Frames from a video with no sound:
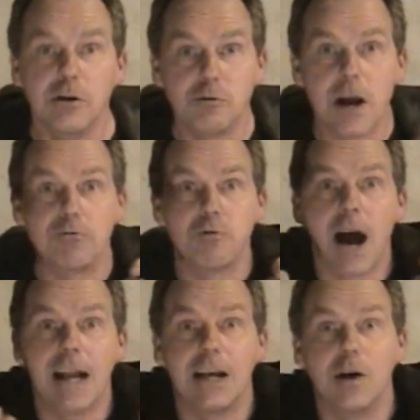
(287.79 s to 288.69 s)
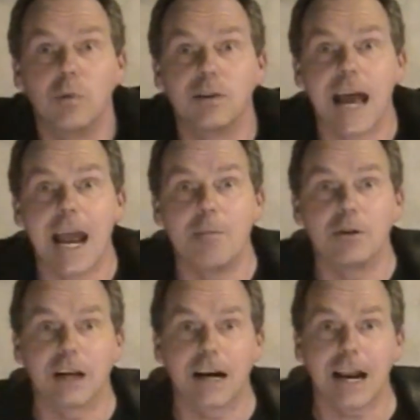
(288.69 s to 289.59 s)
Red Riding Hood was
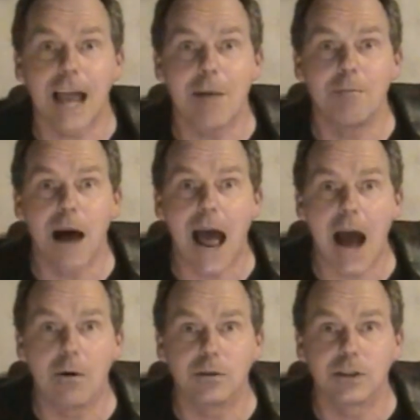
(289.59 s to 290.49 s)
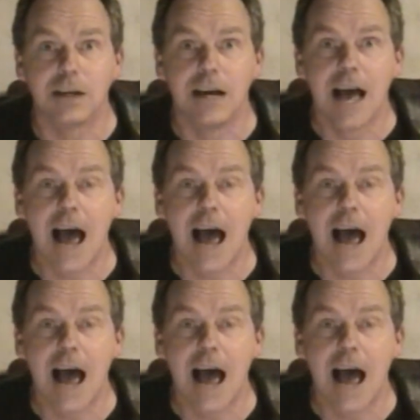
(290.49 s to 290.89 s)
able to clamber out